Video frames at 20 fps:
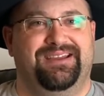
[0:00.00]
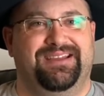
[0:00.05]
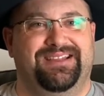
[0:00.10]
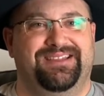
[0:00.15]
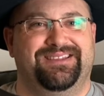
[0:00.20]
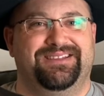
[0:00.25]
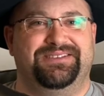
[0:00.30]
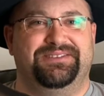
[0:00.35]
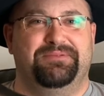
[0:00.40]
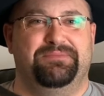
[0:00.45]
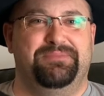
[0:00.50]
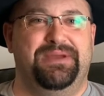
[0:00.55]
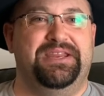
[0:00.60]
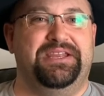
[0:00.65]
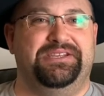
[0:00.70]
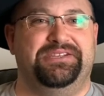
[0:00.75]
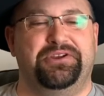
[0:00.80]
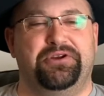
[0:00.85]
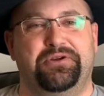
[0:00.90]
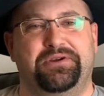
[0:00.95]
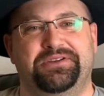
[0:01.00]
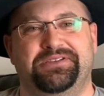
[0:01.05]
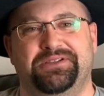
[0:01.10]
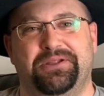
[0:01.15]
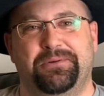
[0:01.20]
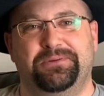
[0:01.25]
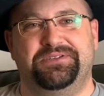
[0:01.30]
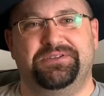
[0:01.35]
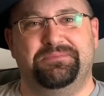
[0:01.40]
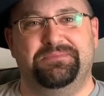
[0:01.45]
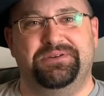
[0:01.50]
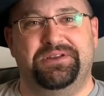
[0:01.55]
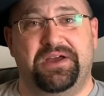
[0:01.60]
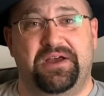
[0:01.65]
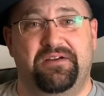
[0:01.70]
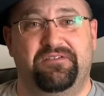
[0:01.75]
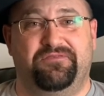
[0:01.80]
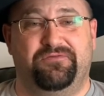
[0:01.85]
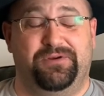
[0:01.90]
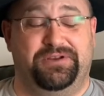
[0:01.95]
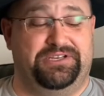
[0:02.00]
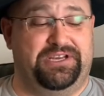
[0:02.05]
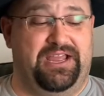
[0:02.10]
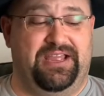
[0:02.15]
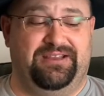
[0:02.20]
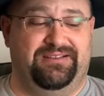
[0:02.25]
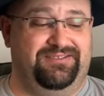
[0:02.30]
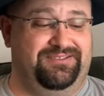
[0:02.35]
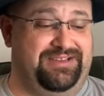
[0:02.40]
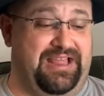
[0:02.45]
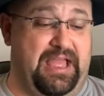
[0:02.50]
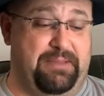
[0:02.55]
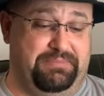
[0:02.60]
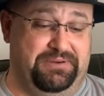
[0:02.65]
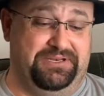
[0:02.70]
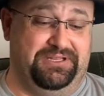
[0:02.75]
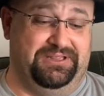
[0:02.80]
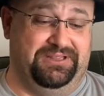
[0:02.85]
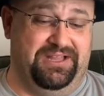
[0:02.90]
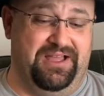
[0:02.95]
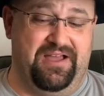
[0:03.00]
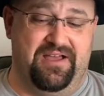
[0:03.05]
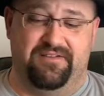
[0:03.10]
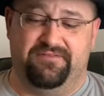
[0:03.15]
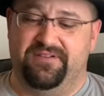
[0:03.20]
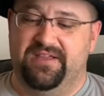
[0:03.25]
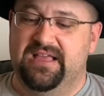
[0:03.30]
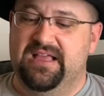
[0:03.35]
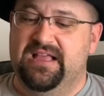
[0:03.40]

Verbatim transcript: in the miniseries Lonesome Dove, which I happen to love